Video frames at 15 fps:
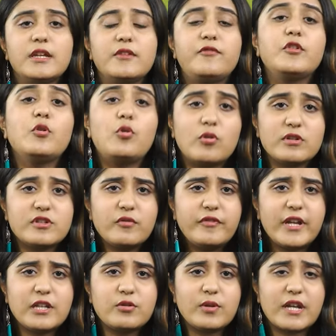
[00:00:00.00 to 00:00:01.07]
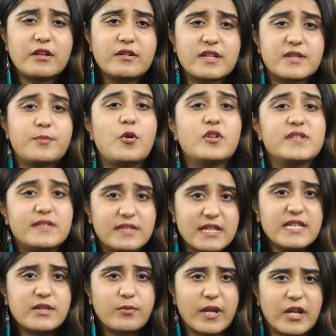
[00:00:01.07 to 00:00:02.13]
If you also fail to get a response
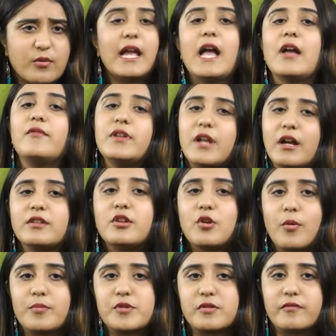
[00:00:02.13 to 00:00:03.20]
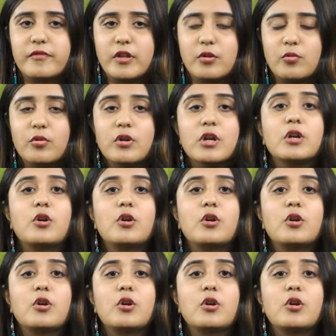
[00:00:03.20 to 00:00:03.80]
this way, I have another option for you.